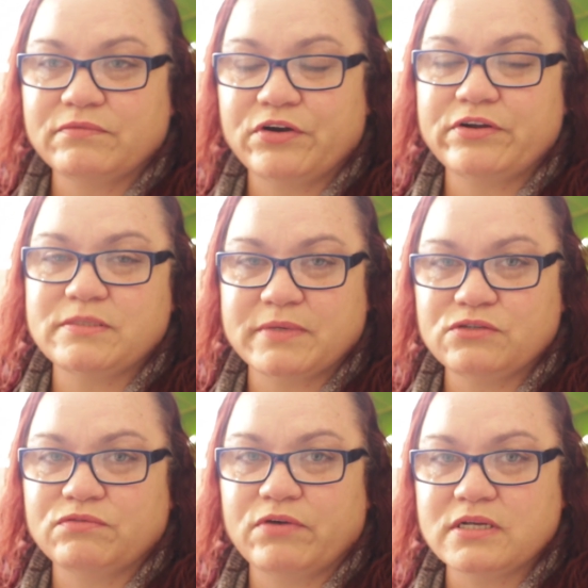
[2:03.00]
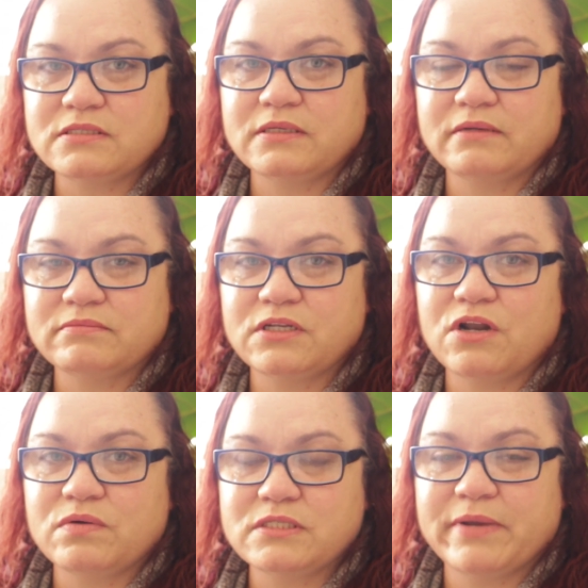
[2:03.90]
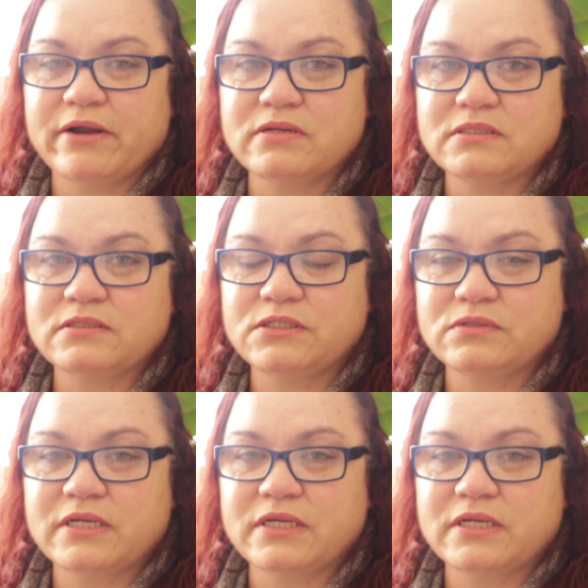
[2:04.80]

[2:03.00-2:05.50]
very special for us to know as parents that she was